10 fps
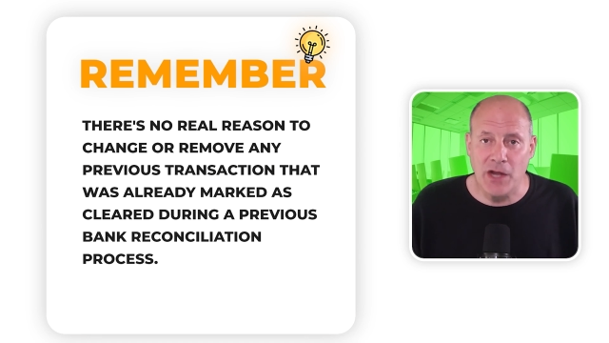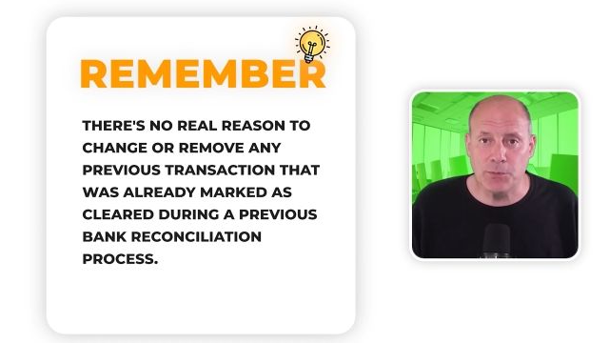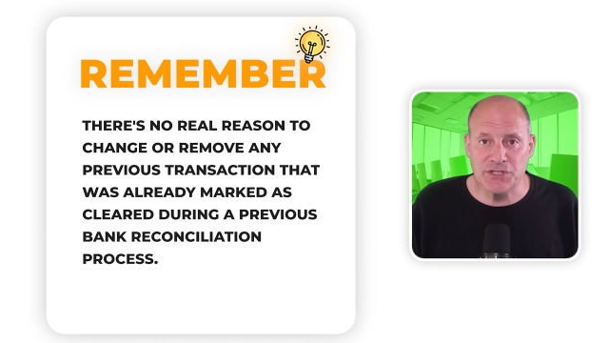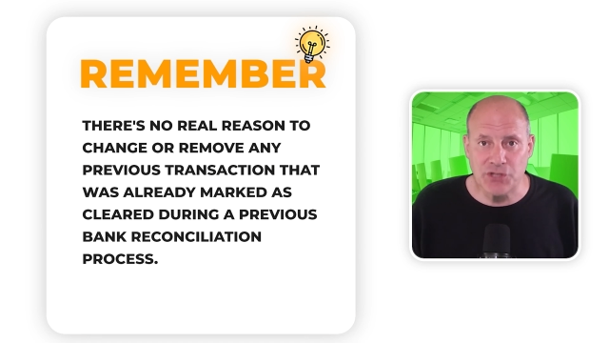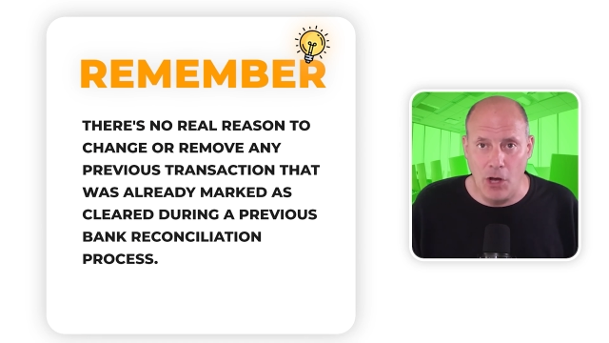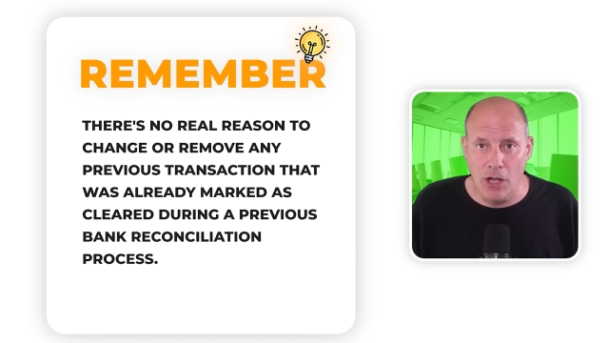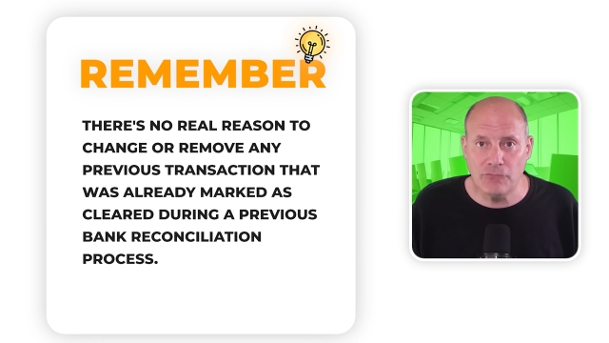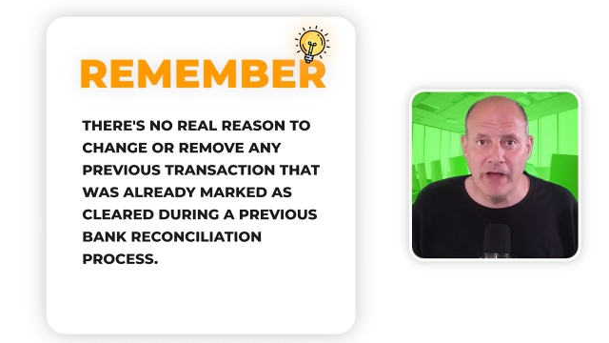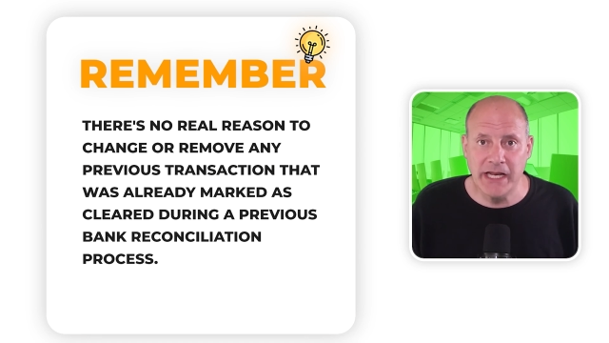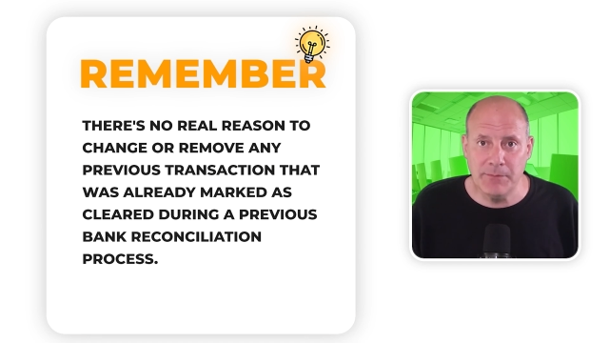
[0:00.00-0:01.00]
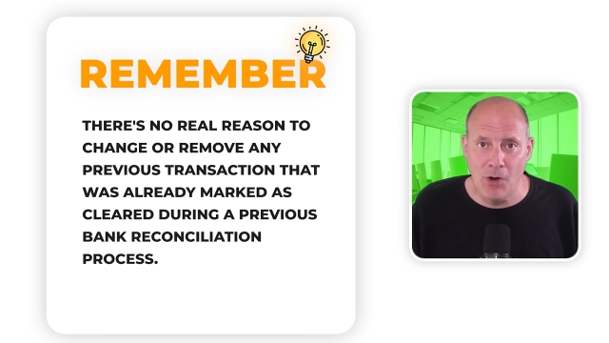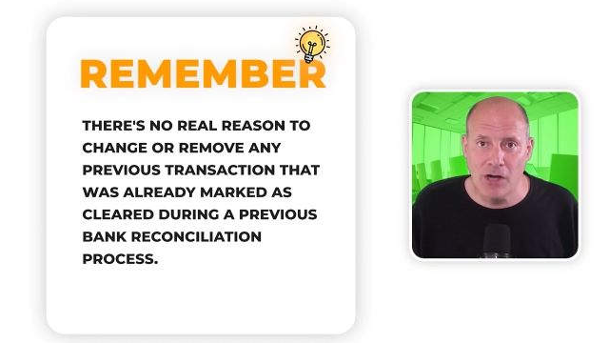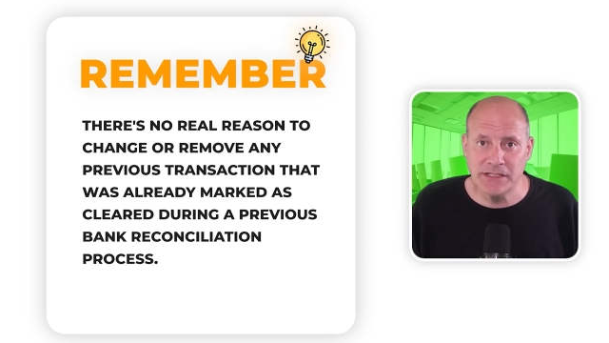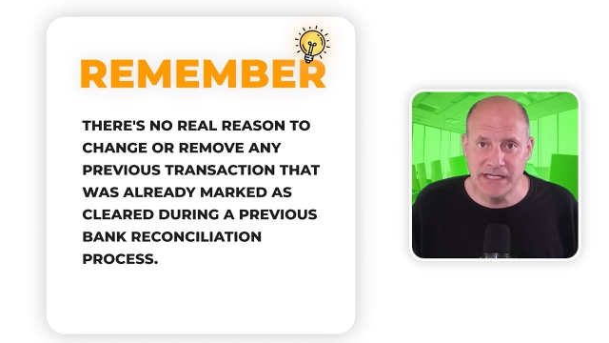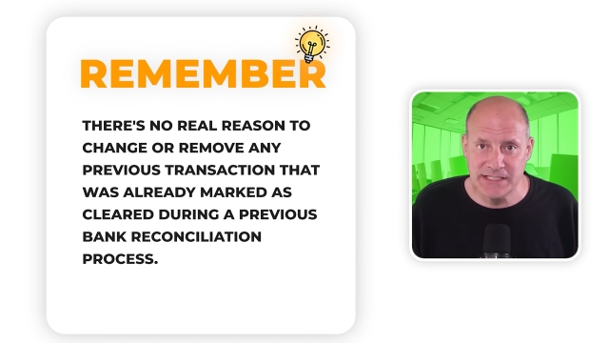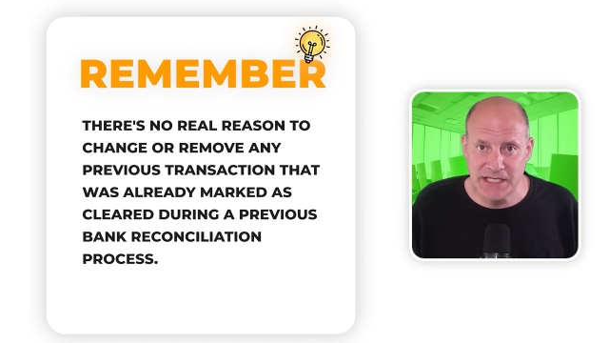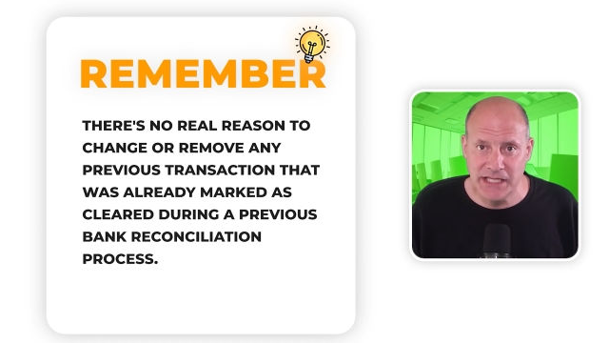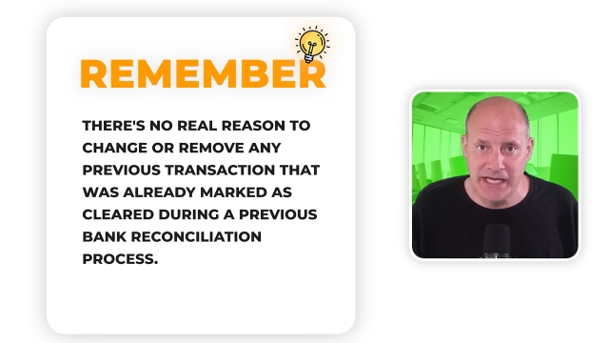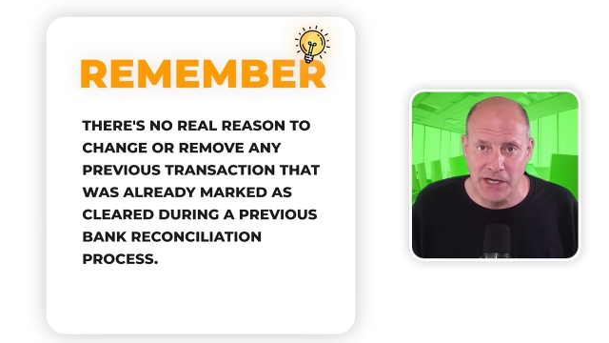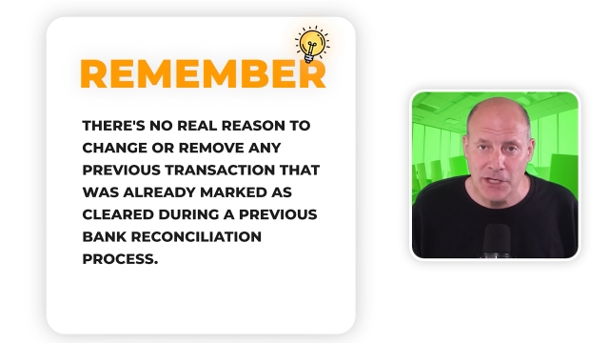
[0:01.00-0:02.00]
that was already marked as
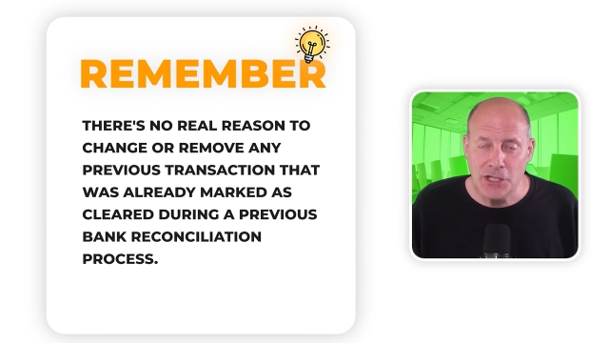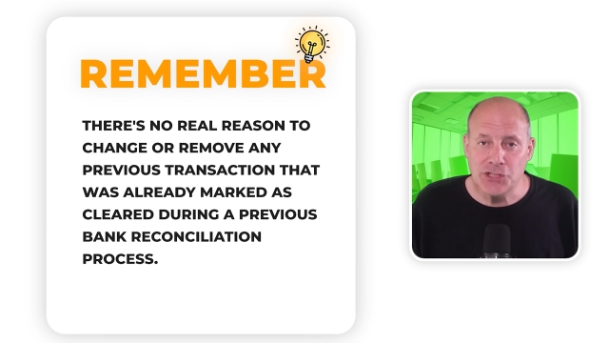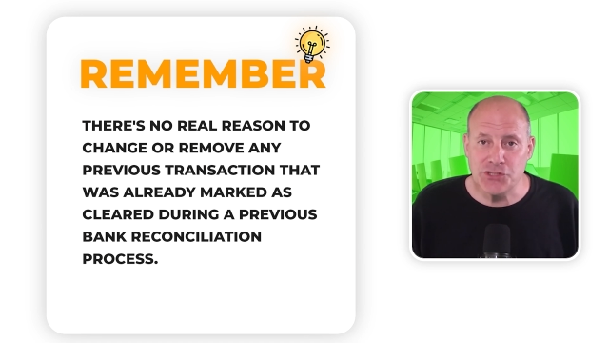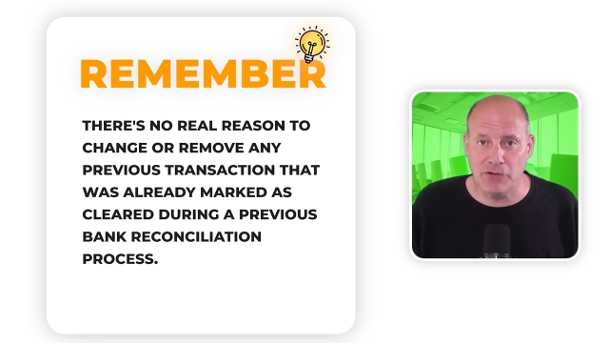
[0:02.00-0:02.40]
cleared